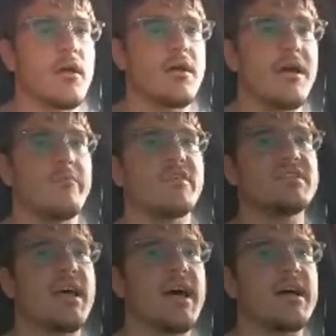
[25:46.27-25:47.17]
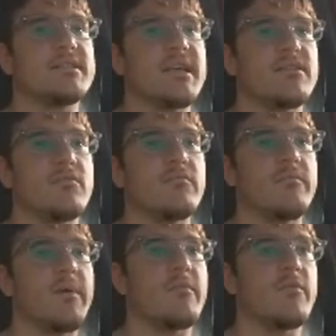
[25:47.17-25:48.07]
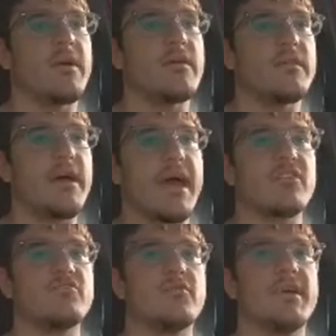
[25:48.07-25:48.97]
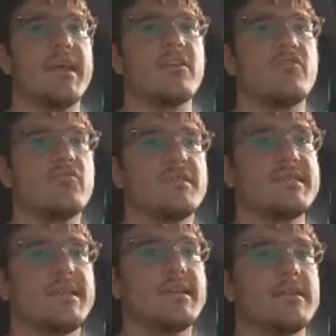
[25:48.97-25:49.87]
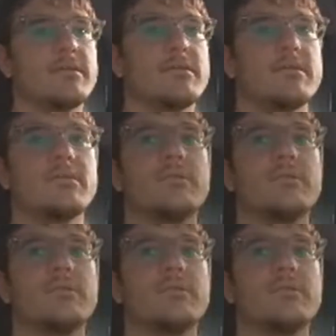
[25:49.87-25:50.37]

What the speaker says: And besides, I don't remember where the actual entrance is.